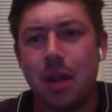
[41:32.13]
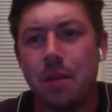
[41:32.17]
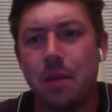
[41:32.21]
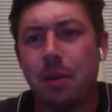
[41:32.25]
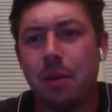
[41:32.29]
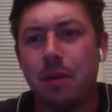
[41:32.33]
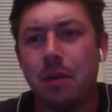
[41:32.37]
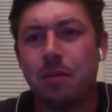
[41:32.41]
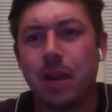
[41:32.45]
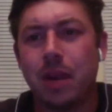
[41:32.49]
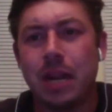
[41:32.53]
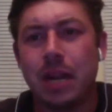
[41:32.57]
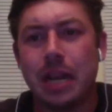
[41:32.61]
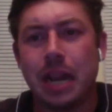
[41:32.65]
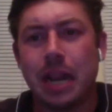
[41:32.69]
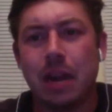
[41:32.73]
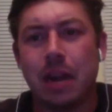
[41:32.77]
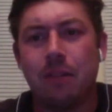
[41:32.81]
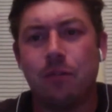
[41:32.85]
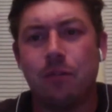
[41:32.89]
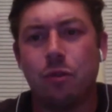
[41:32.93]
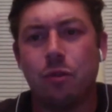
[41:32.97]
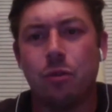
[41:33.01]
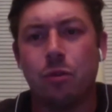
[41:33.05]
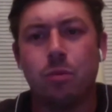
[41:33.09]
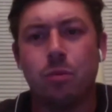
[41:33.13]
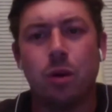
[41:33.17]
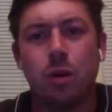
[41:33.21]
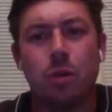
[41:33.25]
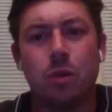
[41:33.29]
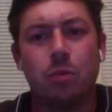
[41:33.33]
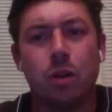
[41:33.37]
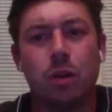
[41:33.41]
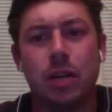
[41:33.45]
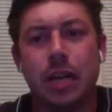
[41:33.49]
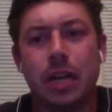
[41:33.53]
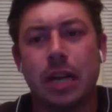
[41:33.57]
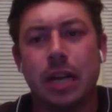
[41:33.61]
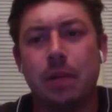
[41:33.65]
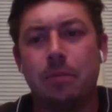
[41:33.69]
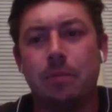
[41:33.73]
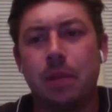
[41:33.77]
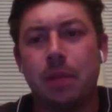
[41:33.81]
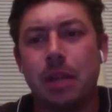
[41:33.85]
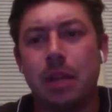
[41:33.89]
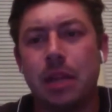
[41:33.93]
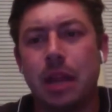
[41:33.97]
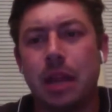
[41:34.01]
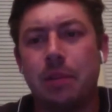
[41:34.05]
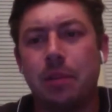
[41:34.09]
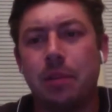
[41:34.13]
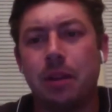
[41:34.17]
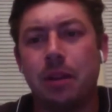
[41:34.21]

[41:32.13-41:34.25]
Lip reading: But right now, 4.1, he can't beat that.